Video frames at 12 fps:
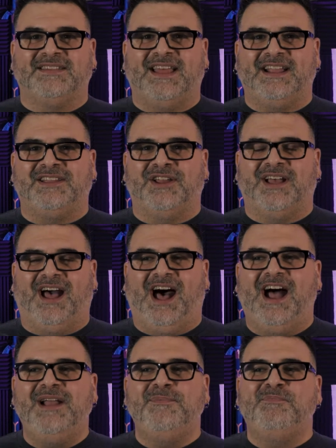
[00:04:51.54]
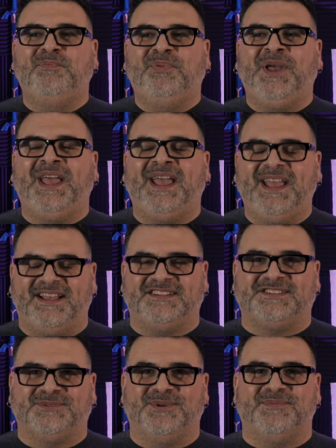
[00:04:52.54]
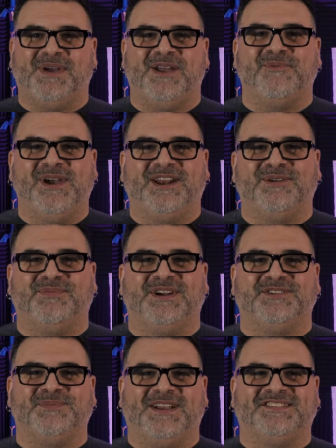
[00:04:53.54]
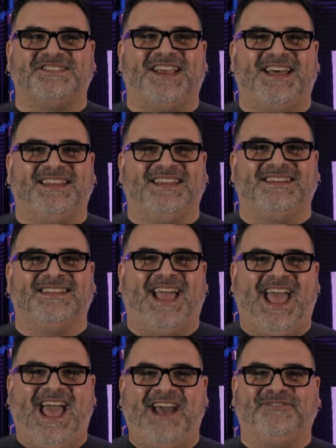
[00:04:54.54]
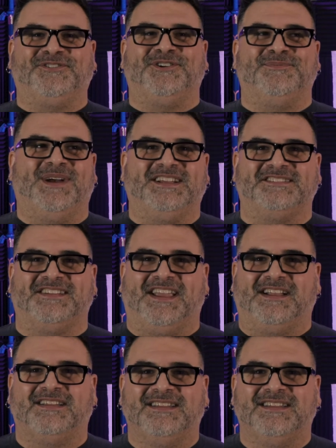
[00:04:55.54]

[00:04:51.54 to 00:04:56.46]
Like, I'm pissed when my waiter brings my salad after my steak.